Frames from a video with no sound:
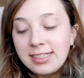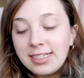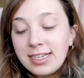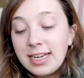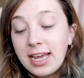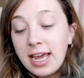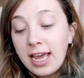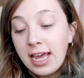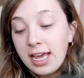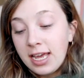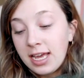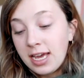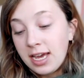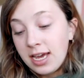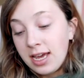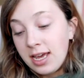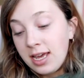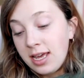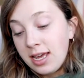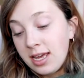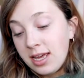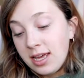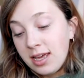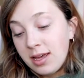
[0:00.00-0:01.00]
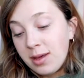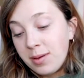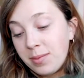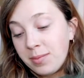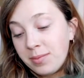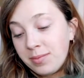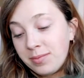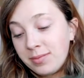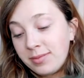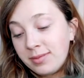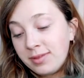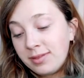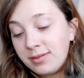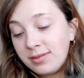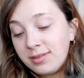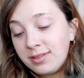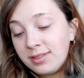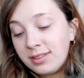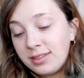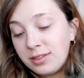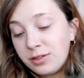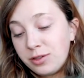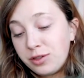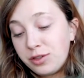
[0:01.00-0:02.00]
today I am
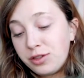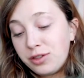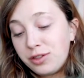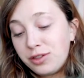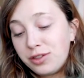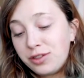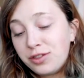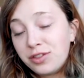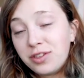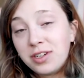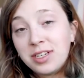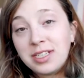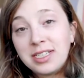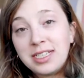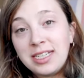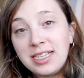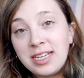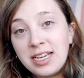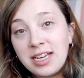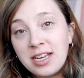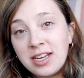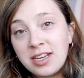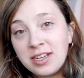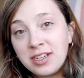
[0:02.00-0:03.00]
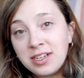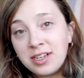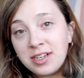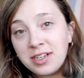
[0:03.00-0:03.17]
struggling